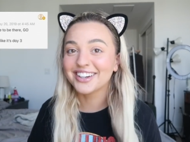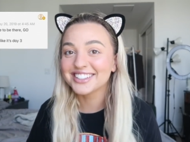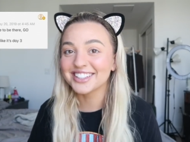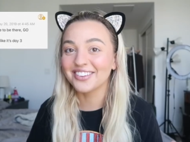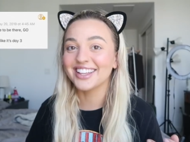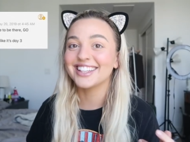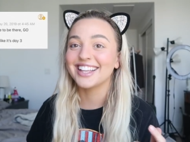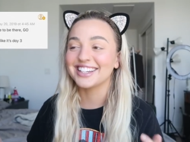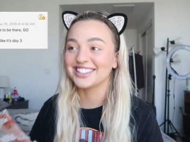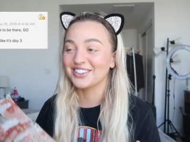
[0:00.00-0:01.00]
or something like
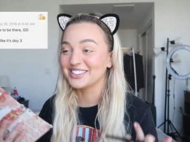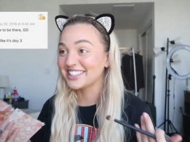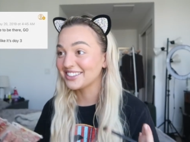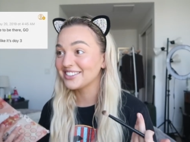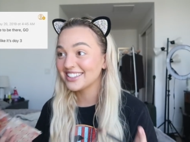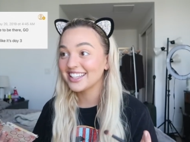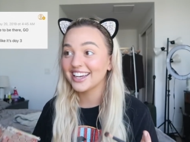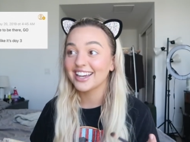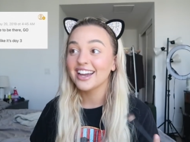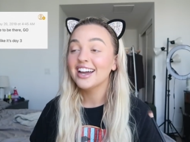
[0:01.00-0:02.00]
that, because I was literally
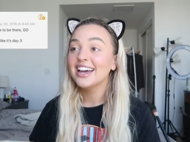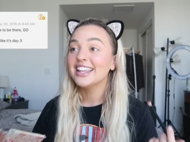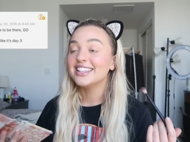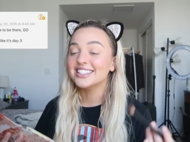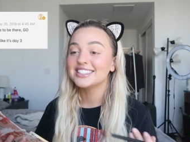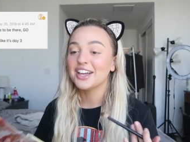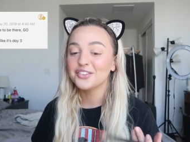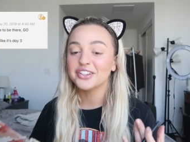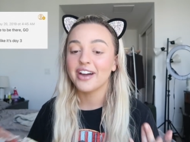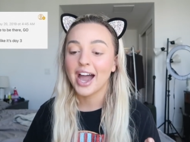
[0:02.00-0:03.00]
like, this
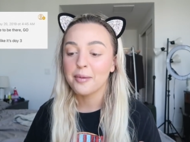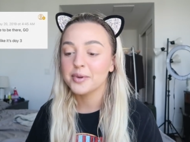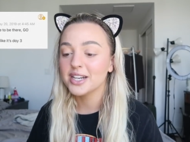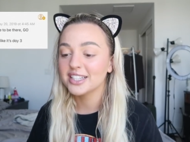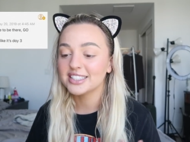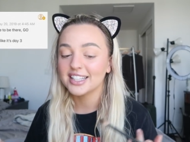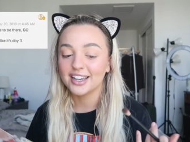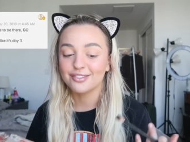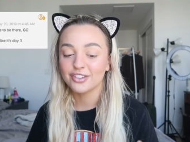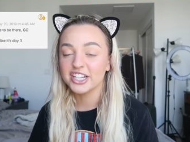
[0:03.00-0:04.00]
level of happiness and
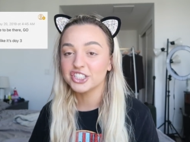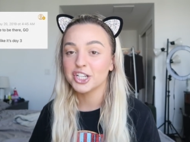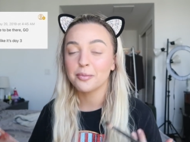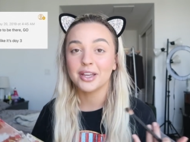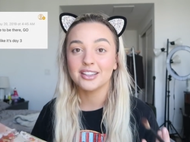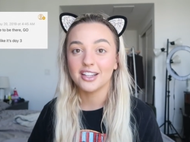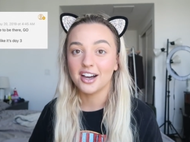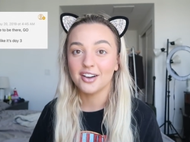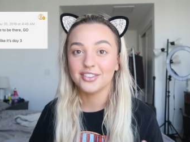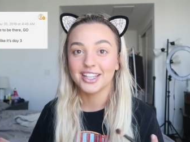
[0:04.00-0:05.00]
like friendship and
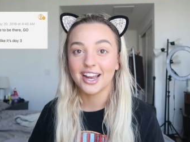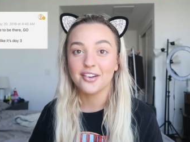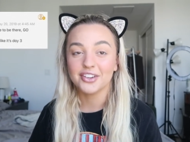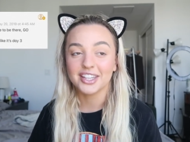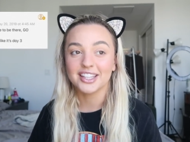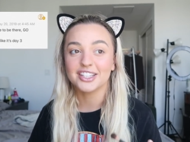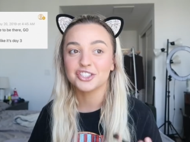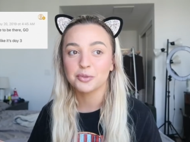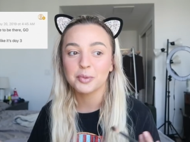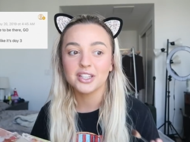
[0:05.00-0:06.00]
love and like everything like
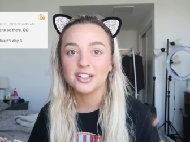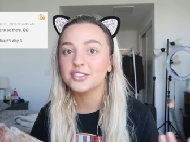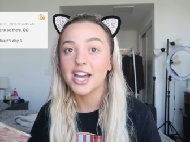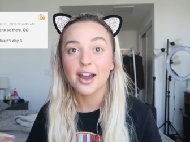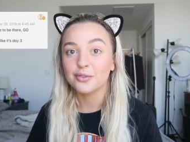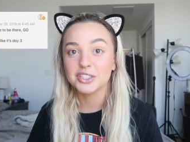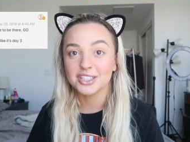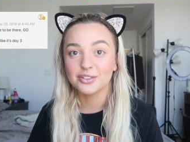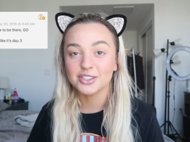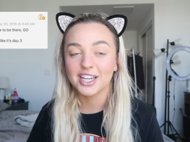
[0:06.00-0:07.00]
should be lived every
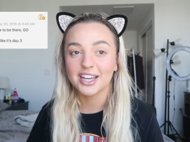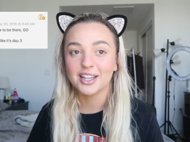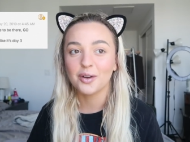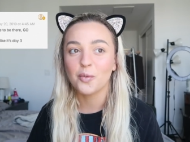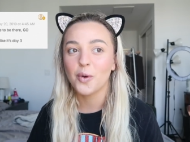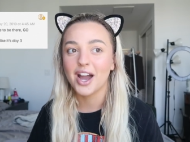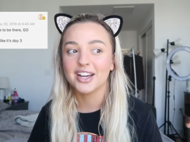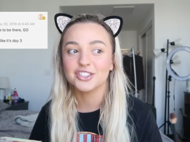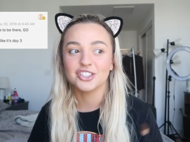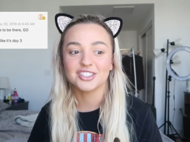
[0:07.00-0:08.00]
single day, like
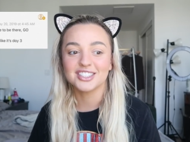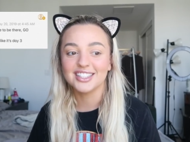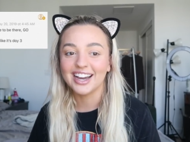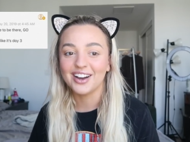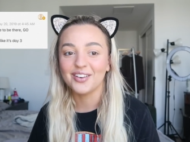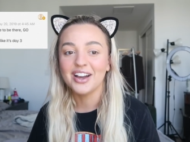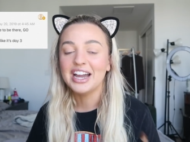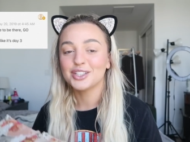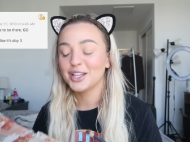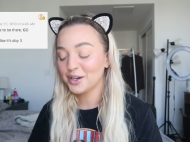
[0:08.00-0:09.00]
why just now?
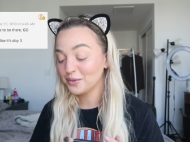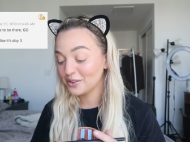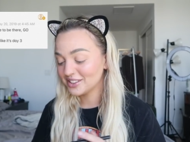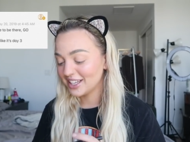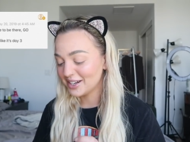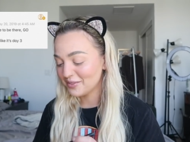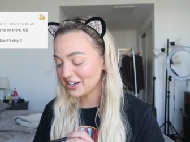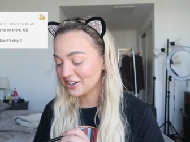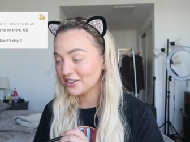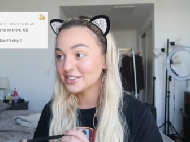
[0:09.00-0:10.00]
So I like wrote that in my
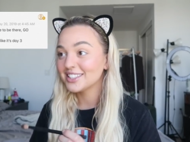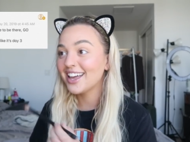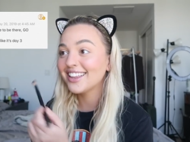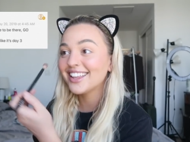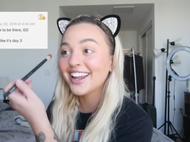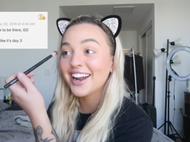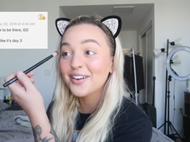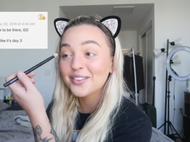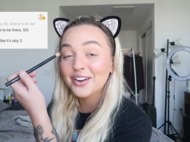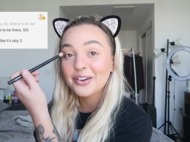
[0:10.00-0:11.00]
notes, and then I
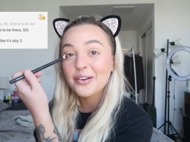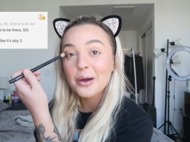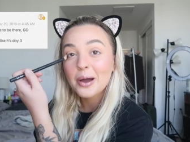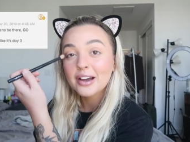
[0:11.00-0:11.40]
wrote,